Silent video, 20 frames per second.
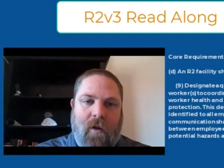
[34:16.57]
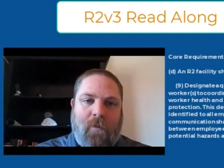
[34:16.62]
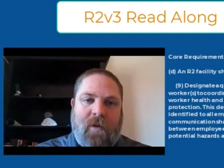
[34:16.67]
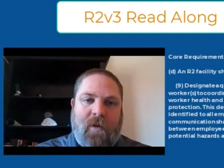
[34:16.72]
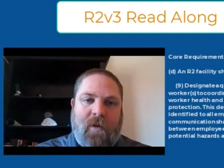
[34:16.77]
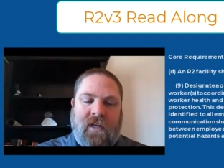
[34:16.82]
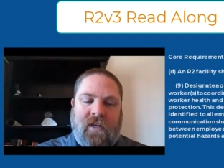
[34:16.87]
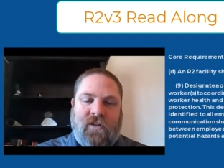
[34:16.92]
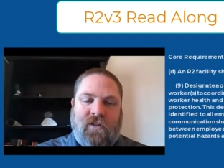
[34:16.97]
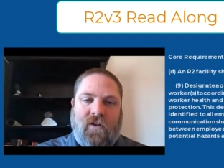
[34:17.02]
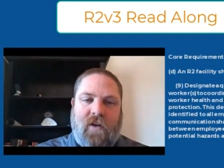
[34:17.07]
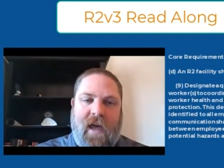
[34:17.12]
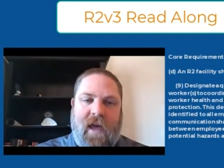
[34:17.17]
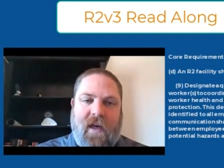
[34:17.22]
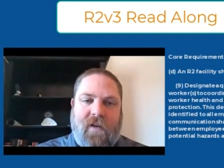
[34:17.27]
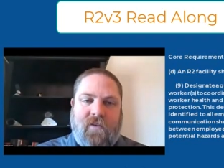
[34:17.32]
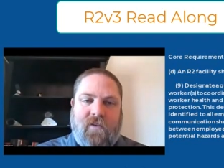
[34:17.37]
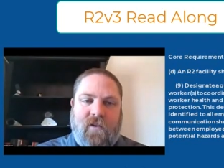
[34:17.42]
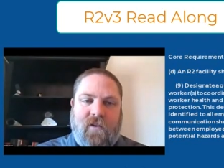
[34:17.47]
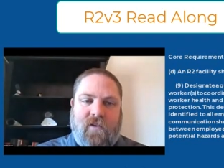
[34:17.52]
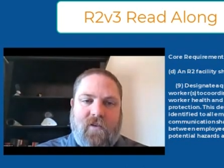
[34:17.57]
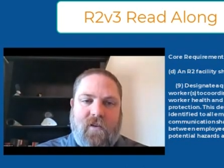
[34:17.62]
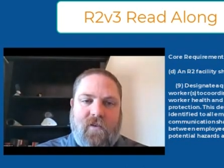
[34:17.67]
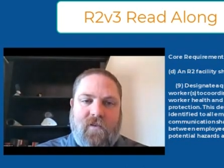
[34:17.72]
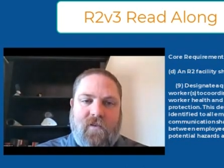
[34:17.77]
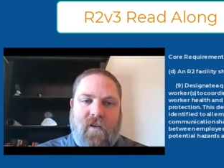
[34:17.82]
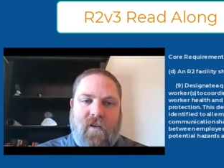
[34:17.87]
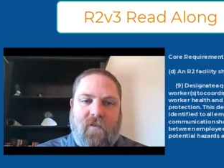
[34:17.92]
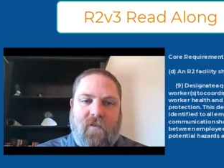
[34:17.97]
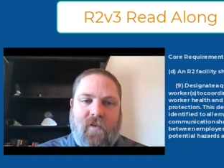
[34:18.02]
potential hazards
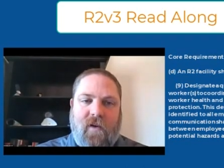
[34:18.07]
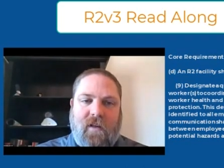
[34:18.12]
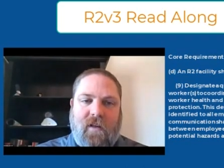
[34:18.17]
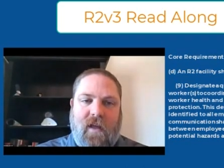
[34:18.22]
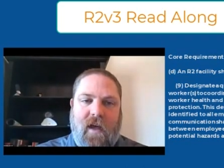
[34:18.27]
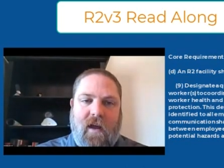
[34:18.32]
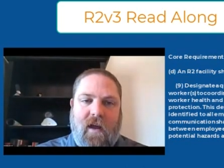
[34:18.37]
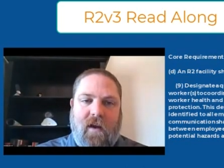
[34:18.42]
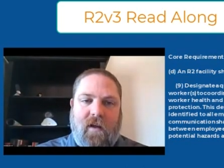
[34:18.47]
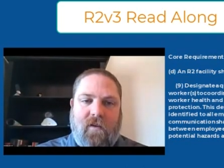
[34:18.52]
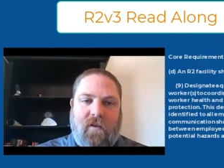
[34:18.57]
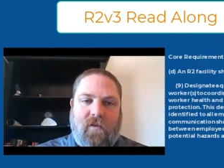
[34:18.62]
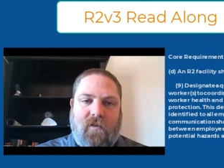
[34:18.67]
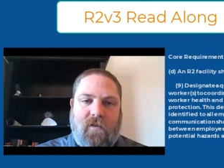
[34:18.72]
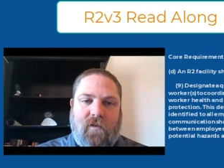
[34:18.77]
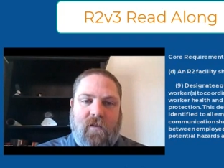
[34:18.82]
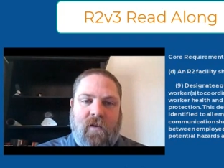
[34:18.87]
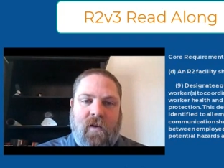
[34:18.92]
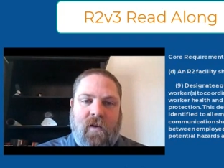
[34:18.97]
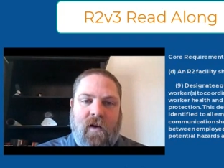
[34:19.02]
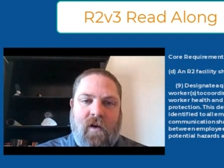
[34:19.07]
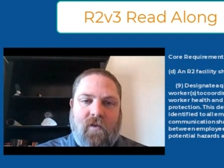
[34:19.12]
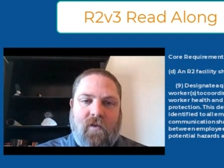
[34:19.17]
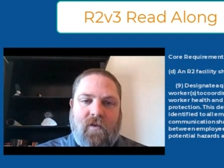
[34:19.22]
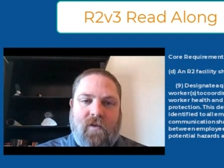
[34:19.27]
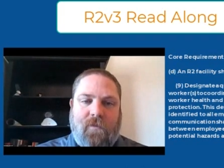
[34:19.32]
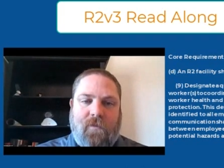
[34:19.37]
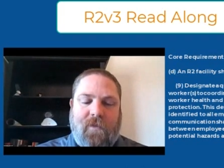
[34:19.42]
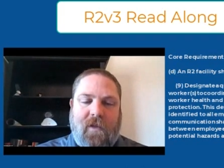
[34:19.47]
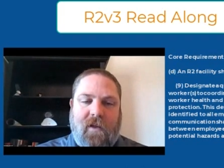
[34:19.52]
and stuff like that is, you know,
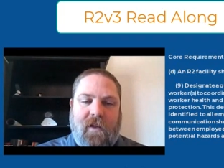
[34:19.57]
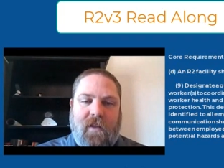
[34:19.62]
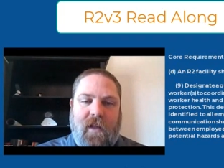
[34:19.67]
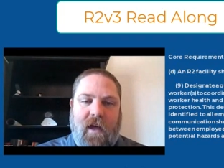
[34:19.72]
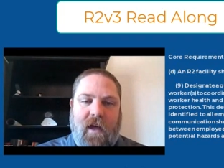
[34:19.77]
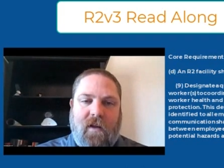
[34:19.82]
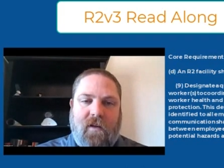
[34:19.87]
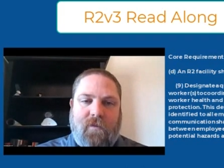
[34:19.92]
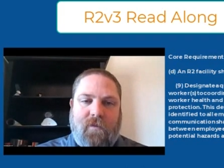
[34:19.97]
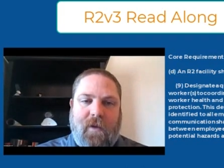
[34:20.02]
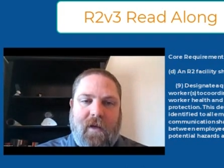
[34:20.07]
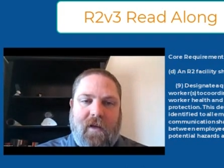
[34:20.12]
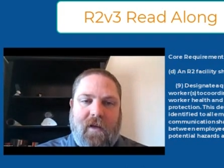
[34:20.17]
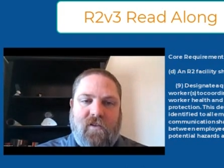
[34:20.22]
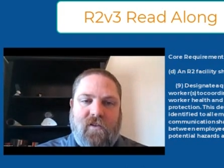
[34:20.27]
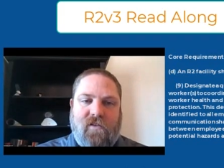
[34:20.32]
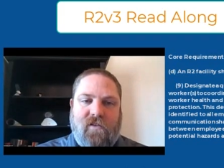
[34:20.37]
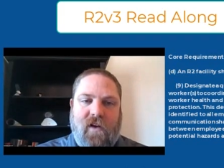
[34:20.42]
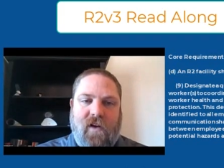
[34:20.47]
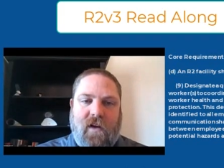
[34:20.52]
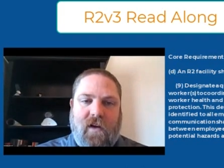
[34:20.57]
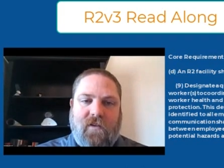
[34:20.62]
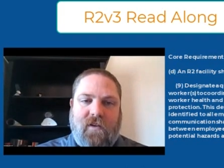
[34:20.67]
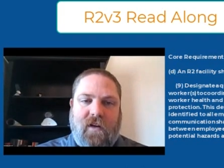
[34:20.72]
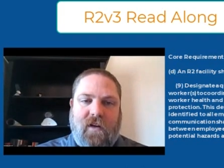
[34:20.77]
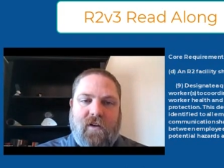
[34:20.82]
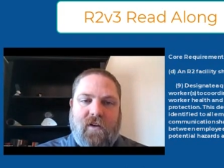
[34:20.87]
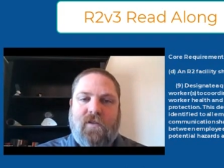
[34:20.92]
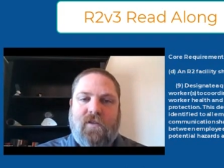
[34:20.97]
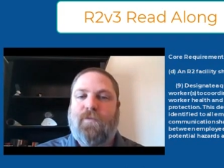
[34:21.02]
something that is being
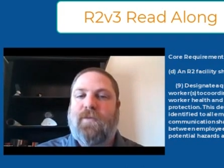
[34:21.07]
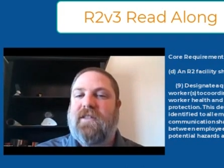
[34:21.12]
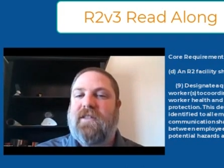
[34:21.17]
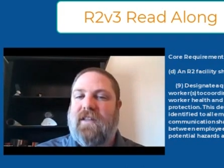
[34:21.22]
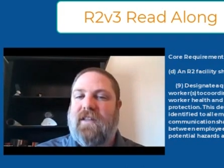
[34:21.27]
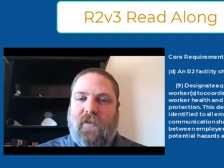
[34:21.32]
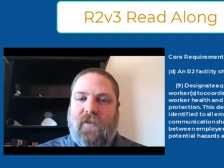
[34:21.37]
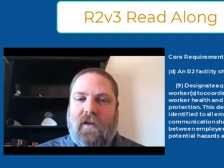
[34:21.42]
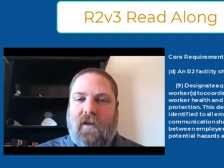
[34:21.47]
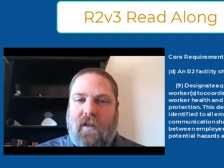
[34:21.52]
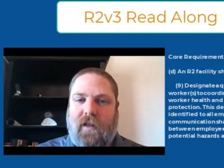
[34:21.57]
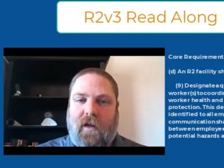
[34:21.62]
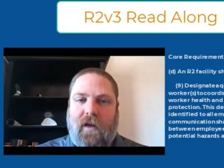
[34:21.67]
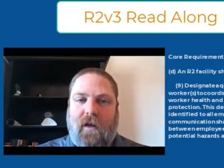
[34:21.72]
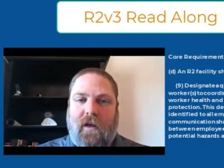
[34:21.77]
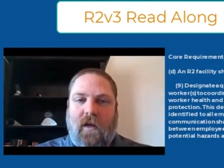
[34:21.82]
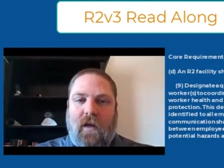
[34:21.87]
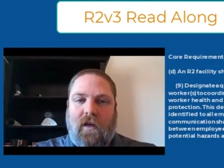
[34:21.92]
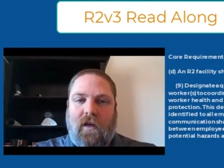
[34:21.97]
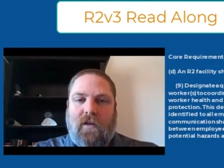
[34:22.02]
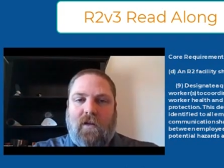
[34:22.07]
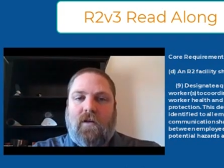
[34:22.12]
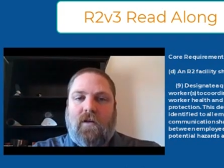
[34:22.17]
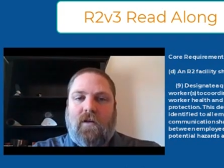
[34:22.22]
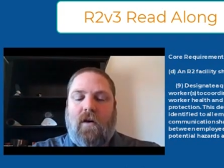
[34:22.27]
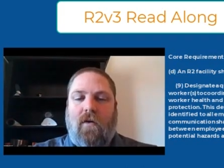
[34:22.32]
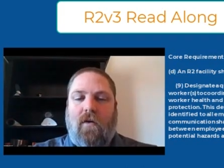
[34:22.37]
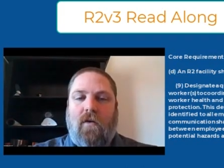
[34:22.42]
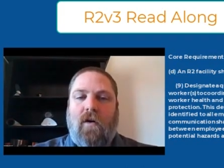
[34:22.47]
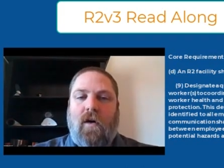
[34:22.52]
stressed here specifically.
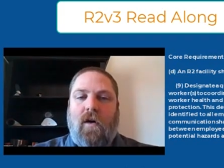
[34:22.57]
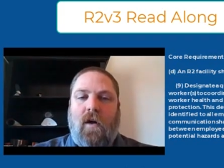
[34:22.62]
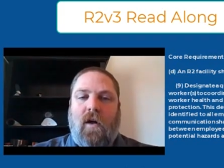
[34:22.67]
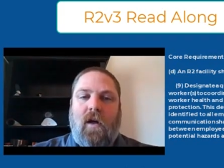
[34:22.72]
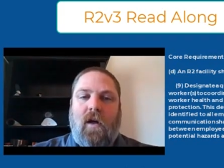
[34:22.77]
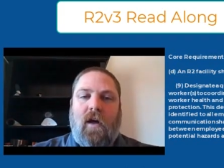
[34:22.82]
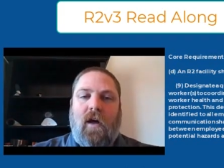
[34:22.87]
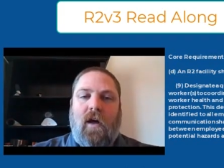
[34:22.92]
So,